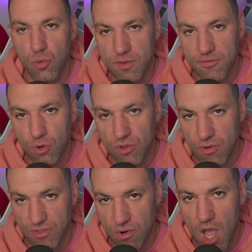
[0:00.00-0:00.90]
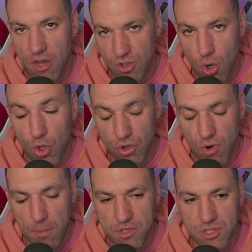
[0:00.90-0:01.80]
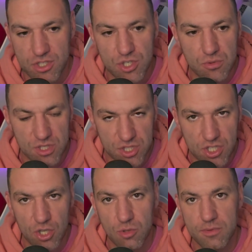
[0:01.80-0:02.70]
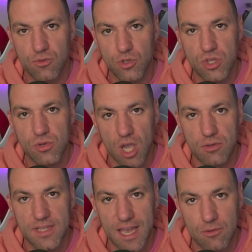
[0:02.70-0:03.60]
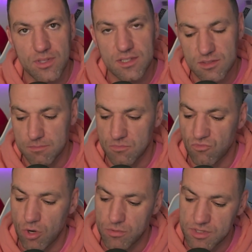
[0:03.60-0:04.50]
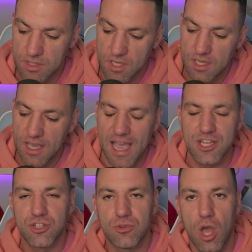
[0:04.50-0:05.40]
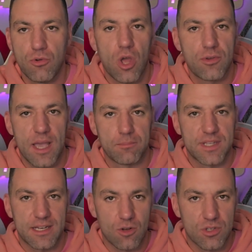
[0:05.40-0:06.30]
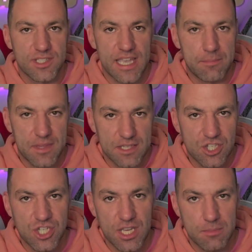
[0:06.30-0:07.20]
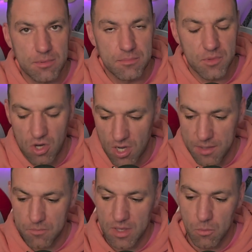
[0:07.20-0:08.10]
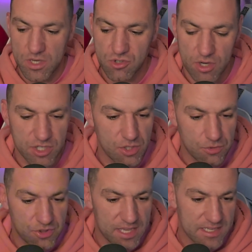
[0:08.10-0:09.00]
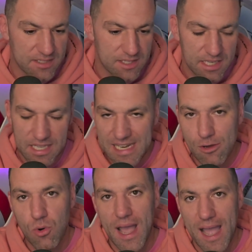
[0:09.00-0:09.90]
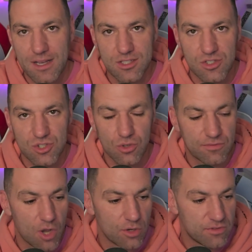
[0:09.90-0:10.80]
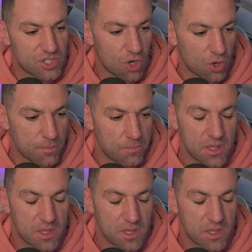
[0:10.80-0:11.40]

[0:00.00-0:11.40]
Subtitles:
before there are other options you can do before you go down this route. As you know, No Camp Dad likes to keep things cheap, all right? And we try and do things, little hacks and stuff over time.